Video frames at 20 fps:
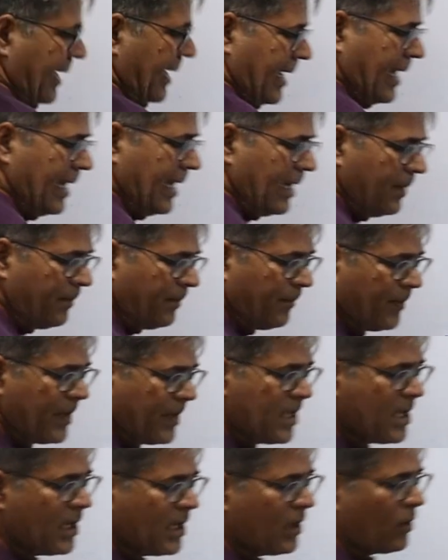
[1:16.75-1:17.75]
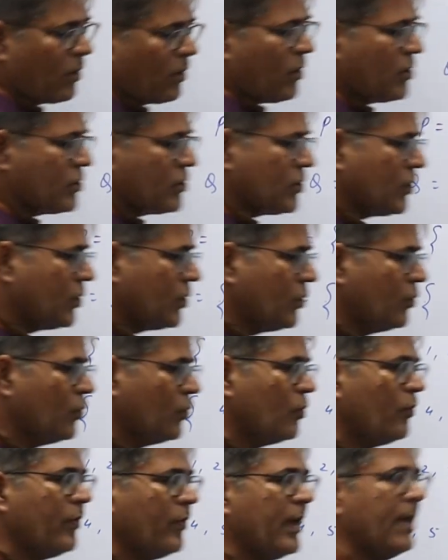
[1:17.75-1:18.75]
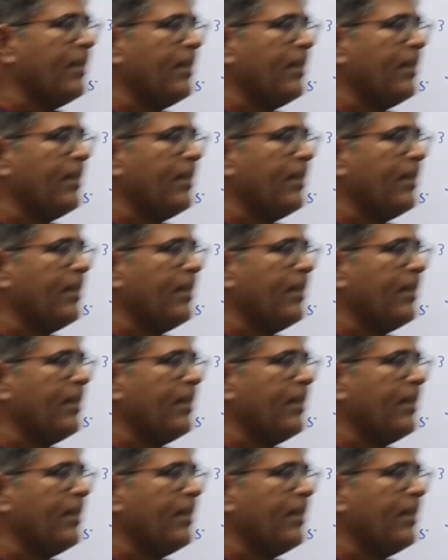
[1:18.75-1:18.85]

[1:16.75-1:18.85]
and P cross Q will